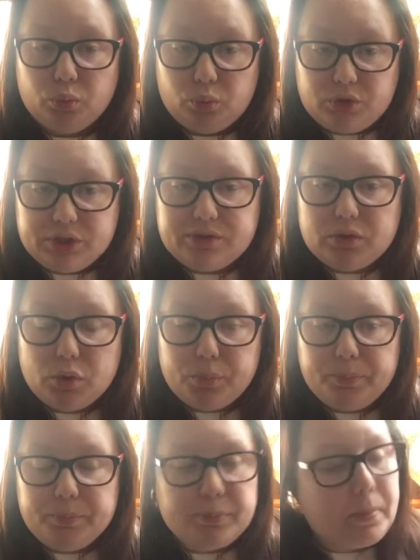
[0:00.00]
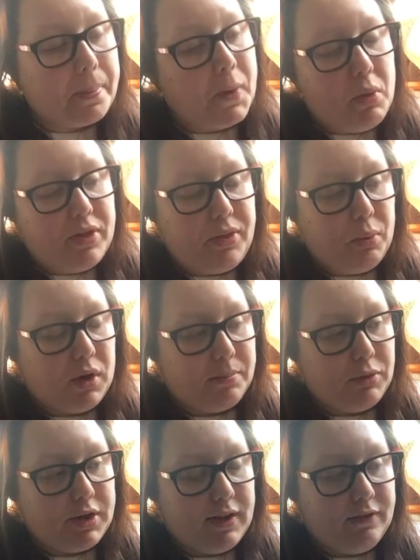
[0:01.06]
just what's the word I'm
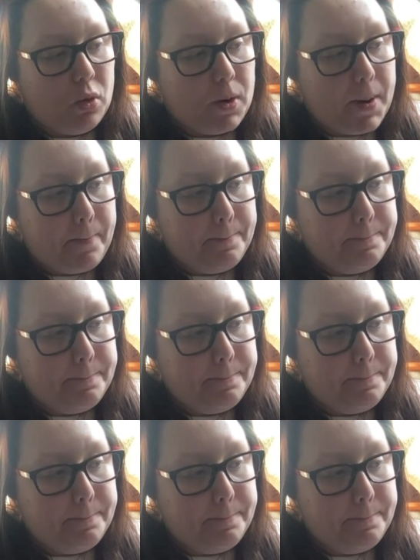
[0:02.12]
looking for?